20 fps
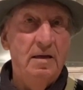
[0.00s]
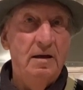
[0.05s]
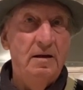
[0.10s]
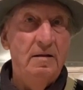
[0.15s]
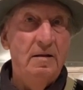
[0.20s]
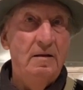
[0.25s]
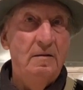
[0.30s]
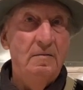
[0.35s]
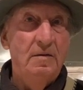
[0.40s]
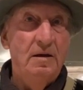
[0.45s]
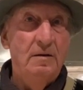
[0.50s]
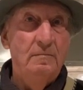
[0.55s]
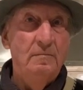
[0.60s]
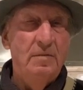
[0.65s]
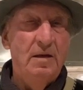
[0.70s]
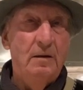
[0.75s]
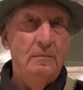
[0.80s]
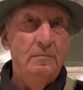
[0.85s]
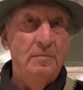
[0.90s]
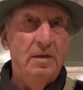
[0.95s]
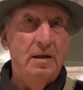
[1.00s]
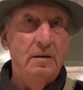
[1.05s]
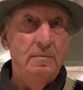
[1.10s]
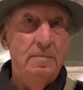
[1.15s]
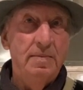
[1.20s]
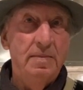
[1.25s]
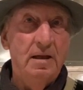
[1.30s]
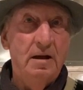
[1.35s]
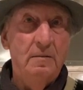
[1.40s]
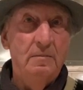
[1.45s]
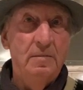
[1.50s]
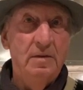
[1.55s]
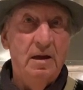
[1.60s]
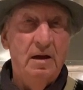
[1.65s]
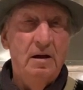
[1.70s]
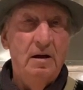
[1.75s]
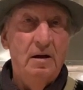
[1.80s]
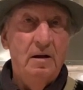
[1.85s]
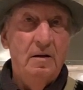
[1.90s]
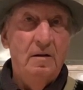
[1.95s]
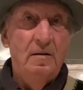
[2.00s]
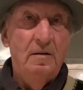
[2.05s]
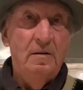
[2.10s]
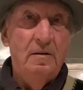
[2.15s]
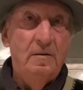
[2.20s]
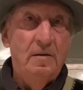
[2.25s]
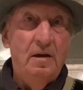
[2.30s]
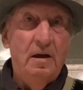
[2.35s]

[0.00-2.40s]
could you just show us again, getting the attention?